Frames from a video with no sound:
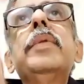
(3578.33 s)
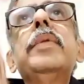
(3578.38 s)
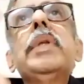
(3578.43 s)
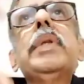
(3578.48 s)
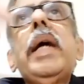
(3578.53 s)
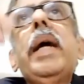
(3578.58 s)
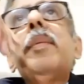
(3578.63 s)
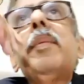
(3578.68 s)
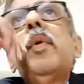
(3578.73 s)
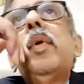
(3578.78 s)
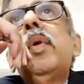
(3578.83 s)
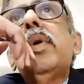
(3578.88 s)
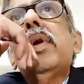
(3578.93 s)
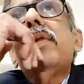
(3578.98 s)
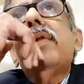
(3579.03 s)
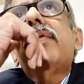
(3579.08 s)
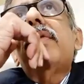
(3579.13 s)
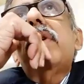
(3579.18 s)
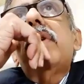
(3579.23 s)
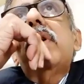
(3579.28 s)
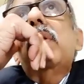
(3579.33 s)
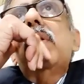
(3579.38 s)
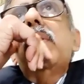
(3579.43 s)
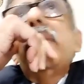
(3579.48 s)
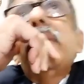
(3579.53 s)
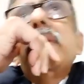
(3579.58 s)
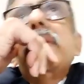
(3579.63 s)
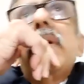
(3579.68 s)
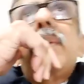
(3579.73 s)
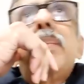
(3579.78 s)
I am going to refer to
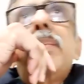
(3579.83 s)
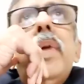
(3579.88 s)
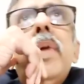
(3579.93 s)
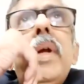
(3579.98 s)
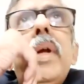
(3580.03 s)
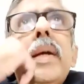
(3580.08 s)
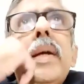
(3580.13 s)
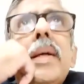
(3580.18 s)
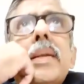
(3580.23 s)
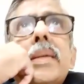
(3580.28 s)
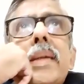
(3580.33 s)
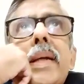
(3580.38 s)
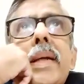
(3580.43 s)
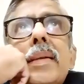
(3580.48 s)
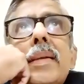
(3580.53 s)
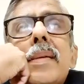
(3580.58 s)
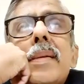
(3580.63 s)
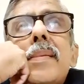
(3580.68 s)
is that Punayya's case.